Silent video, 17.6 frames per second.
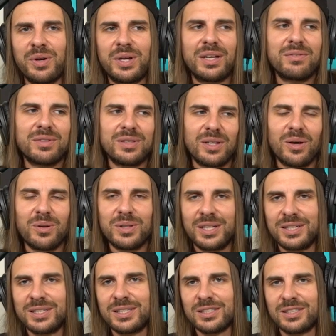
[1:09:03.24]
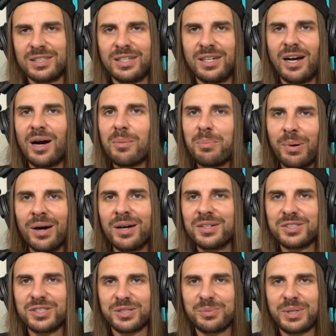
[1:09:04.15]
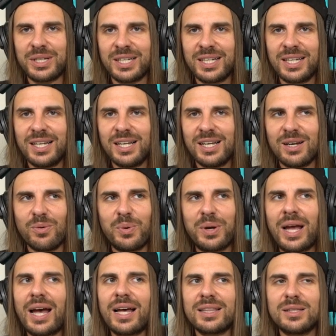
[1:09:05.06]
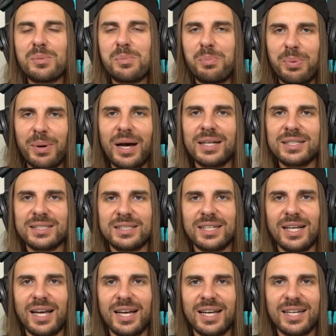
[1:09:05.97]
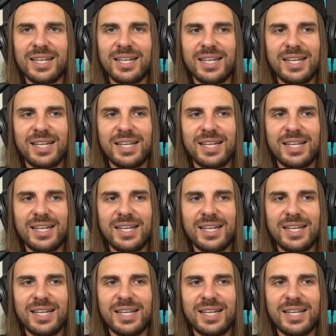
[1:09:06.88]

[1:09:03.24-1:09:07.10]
even though they just gut punched me. We had the best day.